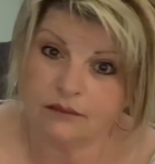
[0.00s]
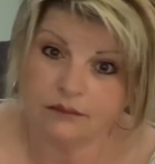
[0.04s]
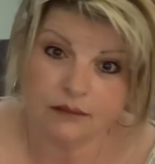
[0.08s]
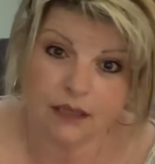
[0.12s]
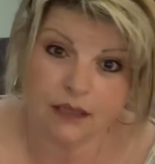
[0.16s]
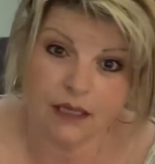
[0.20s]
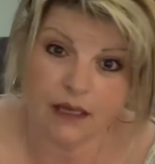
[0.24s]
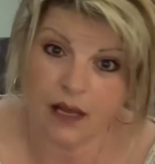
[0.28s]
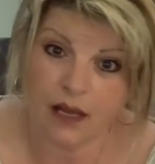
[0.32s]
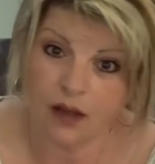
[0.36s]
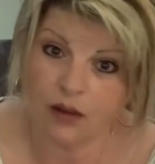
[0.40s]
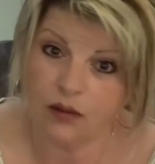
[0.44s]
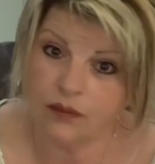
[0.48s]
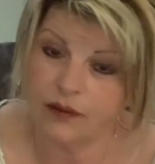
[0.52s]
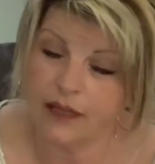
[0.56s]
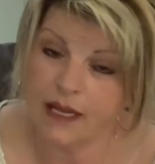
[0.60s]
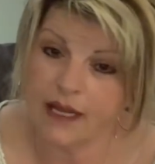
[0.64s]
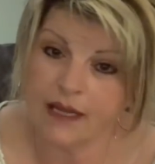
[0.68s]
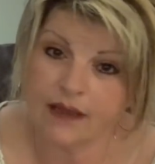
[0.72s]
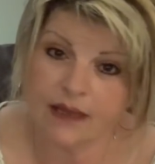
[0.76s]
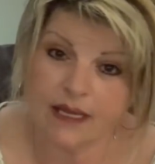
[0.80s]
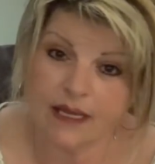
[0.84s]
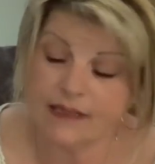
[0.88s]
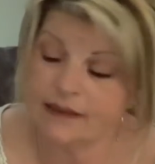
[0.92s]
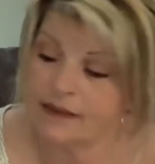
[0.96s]
You know,
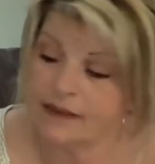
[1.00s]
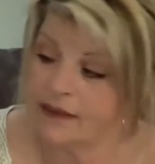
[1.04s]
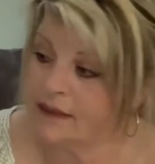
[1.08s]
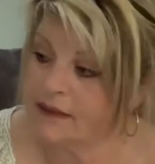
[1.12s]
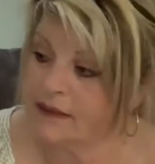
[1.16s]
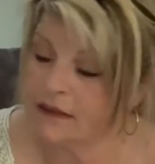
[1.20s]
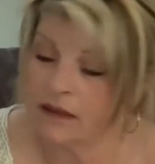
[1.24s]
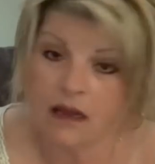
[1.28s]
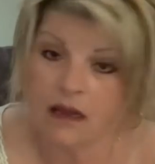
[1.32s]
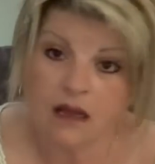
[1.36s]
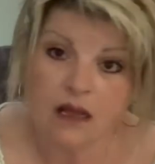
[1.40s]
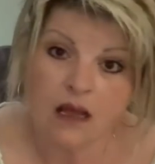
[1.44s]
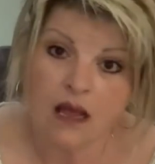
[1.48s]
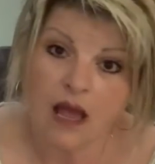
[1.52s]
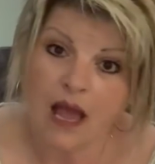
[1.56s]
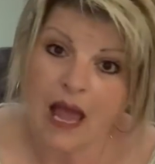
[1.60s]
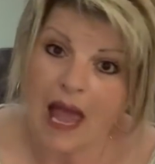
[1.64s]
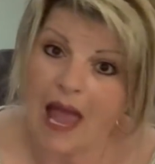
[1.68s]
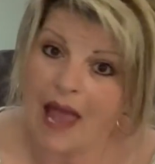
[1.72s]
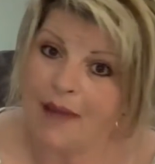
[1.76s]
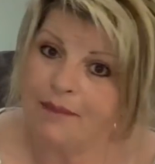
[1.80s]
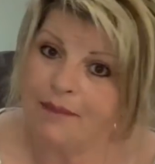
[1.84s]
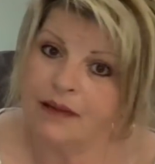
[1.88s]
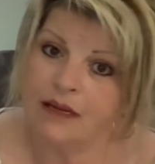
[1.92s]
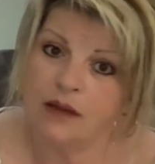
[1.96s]
this is
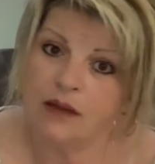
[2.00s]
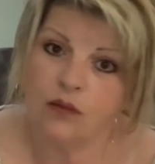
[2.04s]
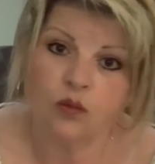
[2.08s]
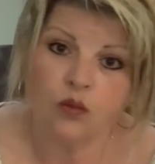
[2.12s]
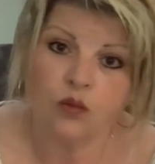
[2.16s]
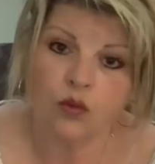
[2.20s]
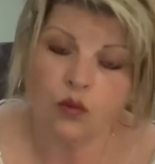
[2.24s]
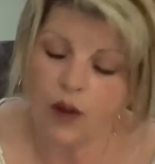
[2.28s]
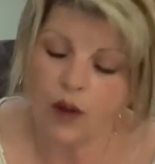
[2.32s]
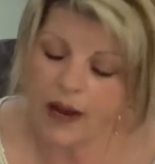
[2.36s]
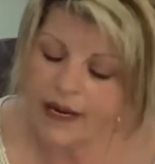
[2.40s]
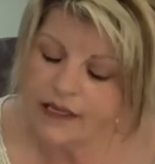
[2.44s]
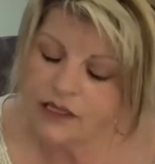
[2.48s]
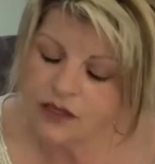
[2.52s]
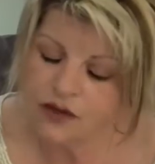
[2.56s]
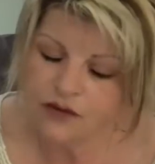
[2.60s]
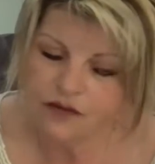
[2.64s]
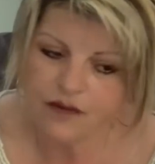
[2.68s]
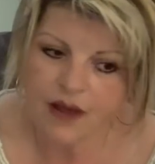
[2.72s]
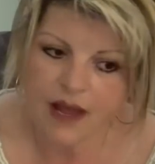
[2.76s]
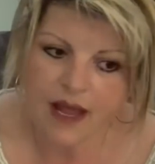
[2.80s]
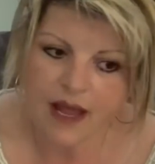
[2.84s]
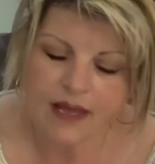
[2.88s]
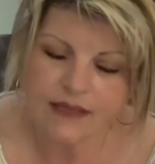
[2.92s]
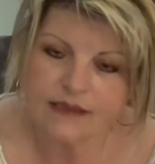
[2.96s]
happening way too
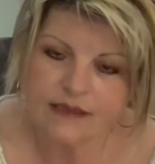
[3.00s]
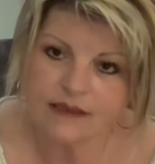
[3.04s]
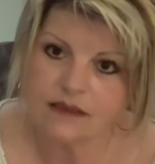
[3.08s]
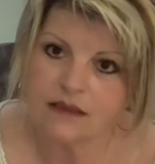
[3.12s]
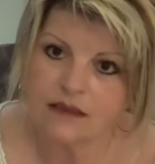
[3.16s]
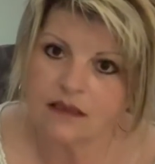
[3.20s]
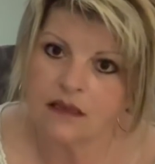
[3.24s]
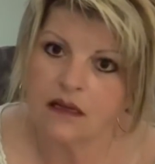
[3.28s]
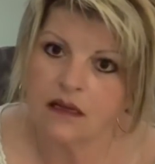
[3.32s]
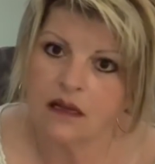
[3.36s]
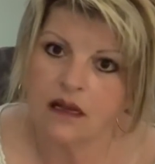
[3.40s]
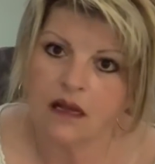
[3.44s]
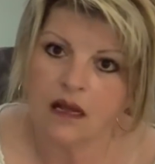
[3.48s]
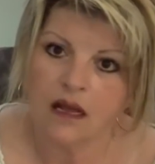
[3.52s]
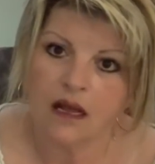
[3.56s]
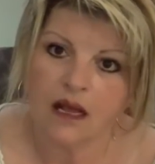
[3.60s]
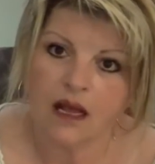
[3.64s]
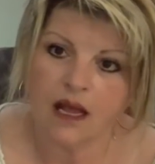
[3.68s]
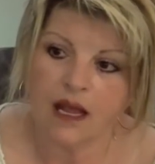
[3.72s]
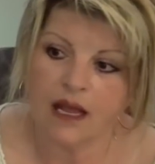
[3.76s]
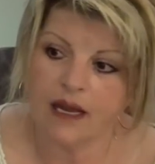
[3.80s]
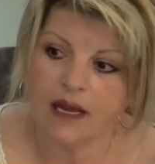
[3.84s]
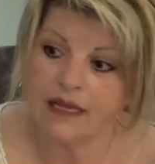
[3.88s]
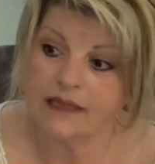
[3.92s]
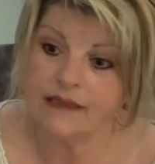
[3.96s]
fast,
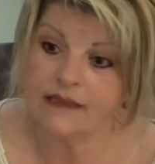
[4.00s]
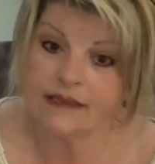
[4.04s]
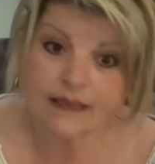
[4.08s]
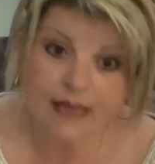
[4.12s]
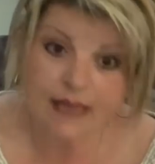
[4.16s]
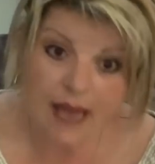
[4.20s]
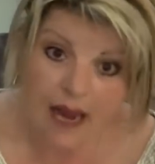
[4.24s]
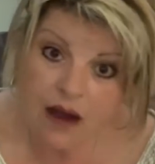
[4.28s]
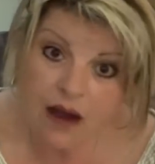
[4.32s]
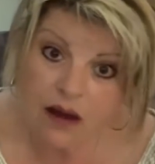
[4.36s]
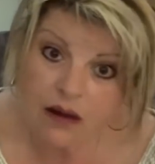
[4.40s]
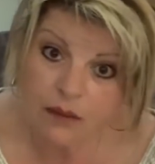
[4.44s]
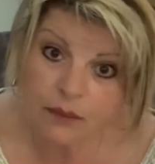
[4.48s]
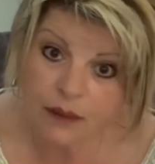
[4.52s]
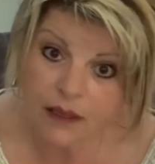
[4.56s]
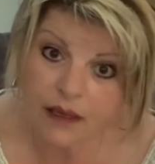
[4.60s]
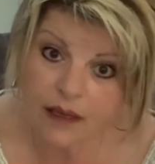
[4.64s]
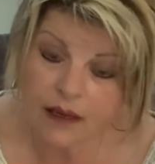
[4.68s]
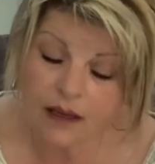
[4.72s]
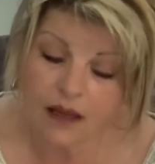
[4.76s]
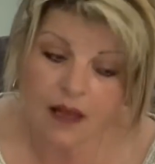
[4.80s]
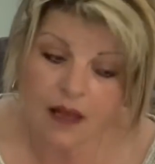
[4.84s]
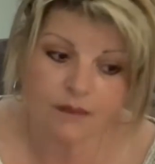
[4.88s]
and it's scaring me.